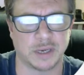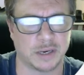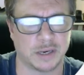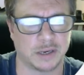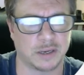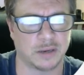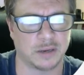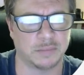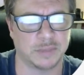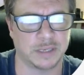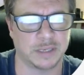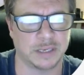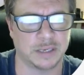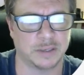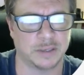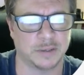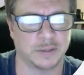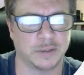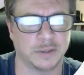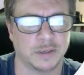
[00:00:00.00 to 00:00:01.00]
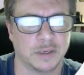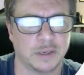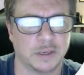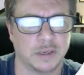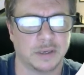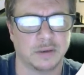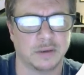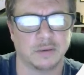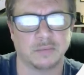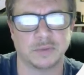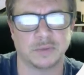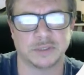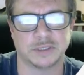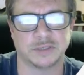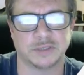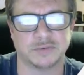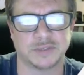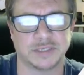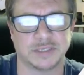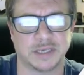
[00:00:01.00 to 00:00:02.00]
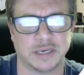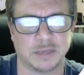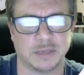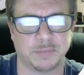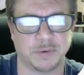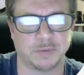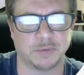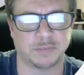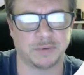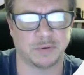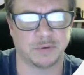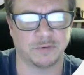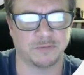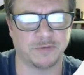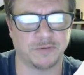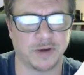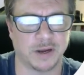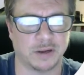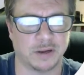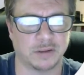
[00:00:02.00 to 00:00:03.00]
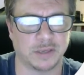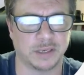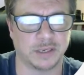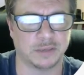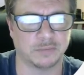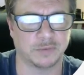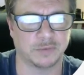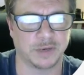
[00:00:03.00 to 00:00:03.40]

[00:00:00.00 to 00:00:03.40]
of come in here once you set up your profile and